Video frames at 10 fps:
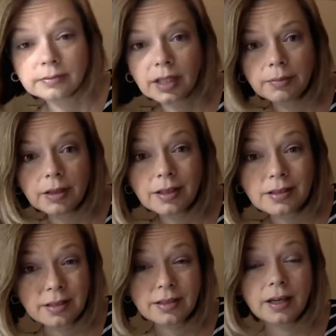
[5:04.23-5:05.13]
Maybe that's
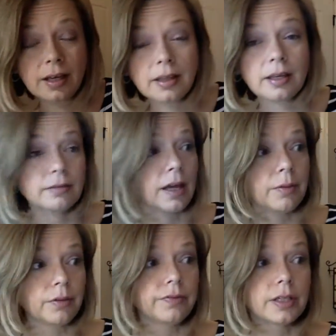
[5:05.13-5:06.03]
a sign that I
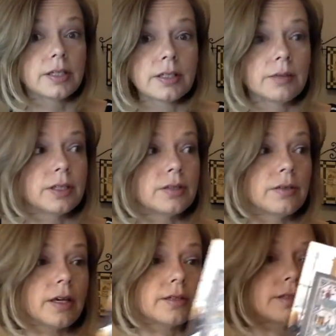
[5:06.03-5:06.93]
will finish them in
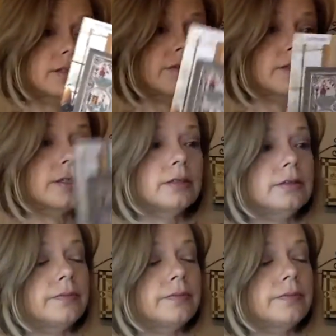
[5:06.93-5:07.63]
2017.